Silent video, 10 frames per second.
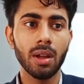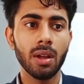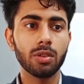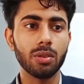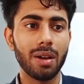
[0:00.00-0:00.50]

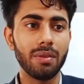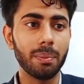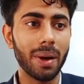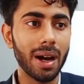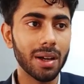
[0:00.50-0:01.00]
So I will
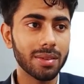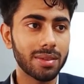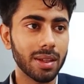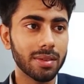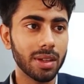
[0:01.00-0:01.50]
pass
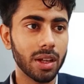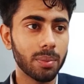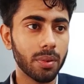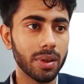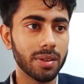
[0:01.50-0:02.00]
this
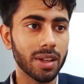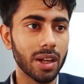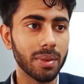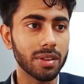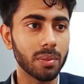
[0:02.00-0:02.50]
input inside
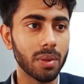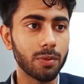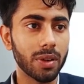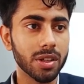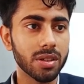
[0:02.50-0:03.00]
my sigmoid
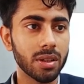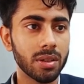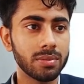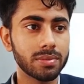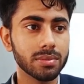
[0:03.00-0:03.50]

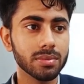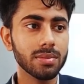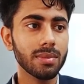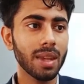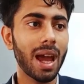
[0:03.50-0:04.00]
function
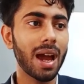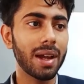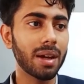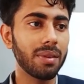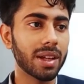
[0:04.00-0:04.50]

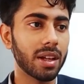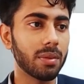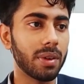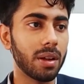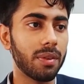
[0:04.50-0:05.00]
and I will get a
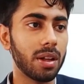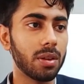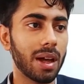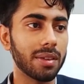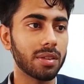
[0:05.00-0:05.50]
value
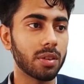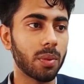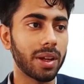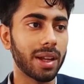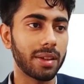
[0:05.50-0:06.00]
as
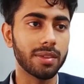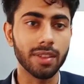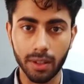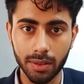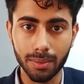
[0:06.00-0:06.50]

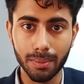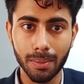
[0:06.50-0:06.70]
0.96.